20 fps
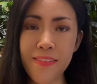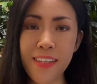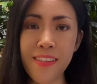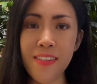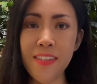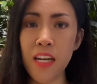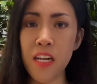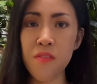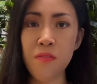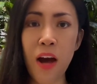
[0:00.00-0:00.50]

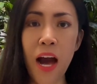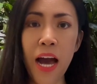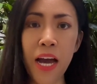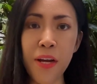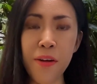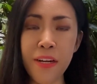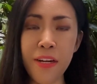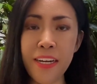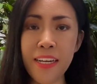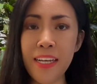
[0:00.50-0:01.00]
instead of
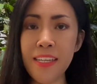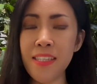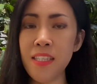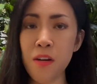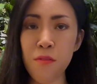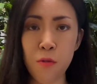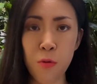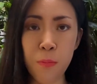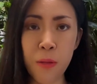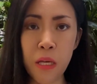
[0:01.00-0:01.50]
hiring
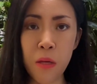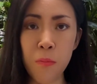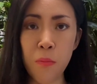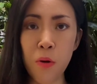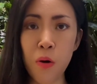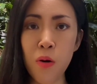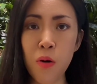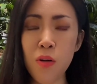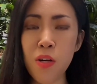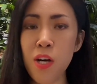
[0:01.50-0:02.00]
several
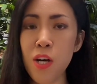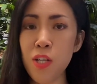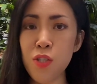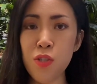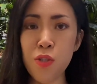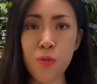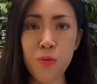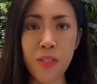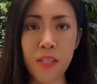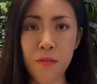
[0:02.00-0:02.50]
people
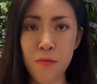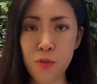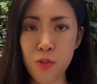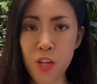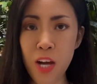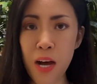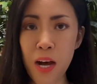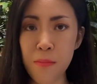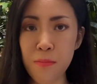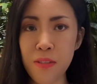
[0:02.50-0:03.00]
to do several
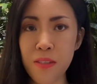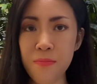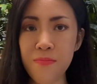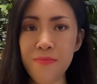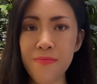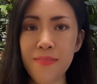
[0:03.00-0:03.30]
jobs.